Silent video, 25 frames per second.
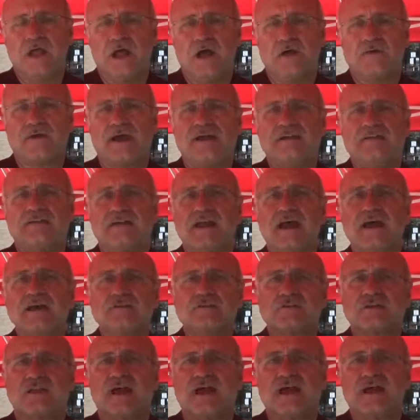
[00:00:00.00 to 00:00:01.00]
Okay,
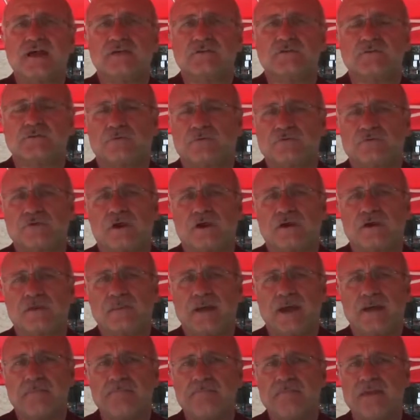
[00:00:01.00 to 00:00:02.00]
today's class we're talking
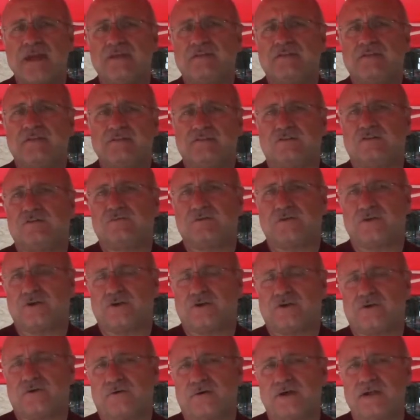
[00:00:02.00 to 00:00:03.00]
about methods of
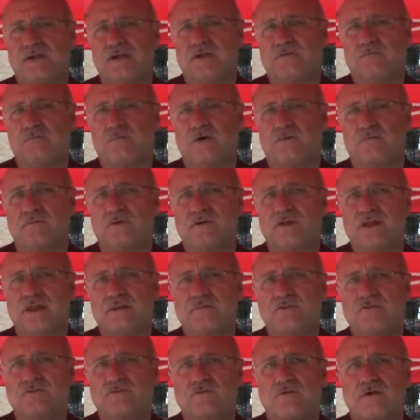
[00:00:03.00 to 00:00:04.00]
cookery, and what we're
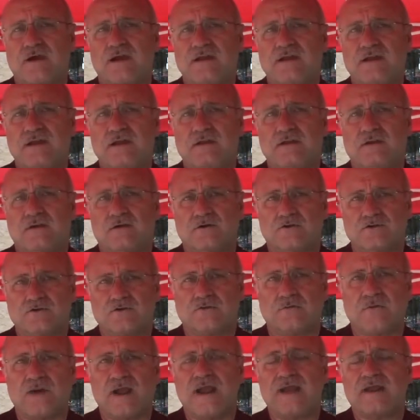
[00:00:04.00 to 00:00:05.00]
demonstrating are
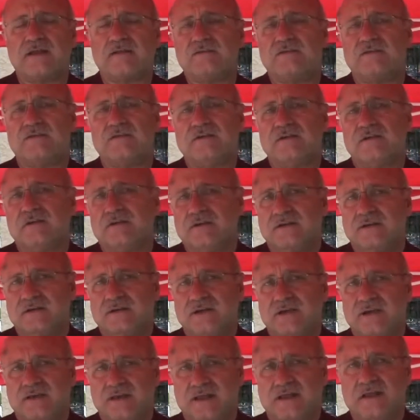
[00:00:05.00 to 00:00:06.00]
direct
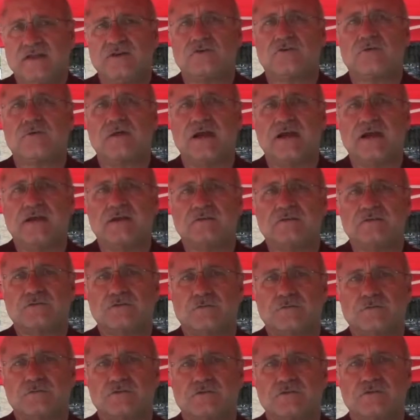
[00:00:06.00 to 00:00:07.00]
and indirect
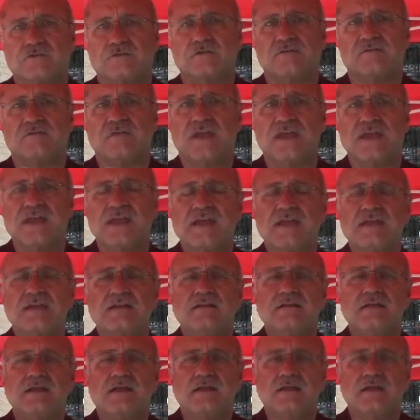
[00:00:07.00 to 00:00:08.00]
sources of heat,
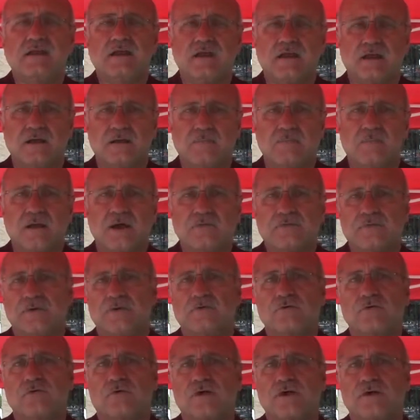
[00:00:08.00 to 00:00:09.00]
both
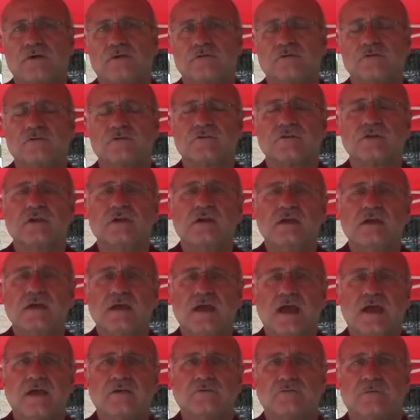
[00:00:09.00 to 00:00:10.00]
on grills,
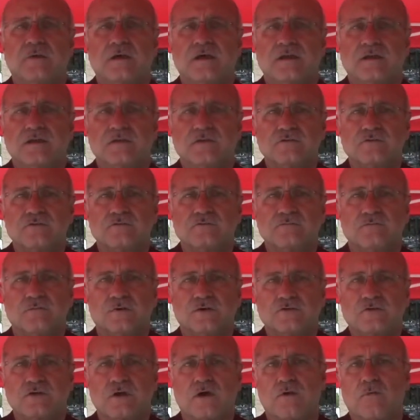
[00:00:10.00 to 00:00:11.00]
as well as
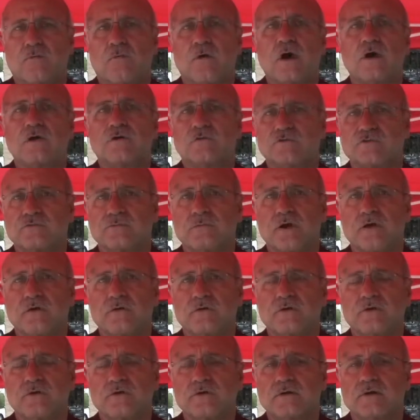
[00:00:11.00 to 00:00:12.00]
what's called a water
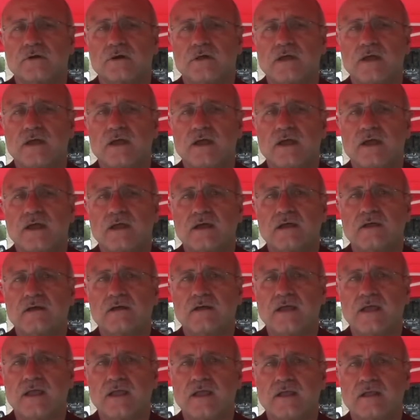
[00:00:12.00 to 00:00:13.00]
smoker,
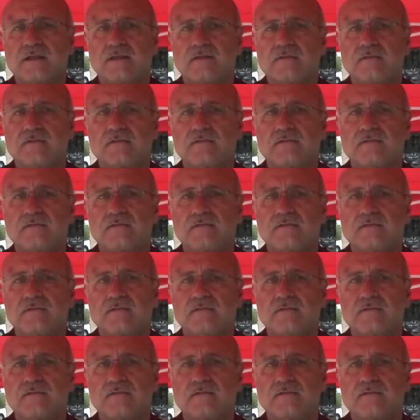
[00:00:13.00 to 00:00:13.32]
and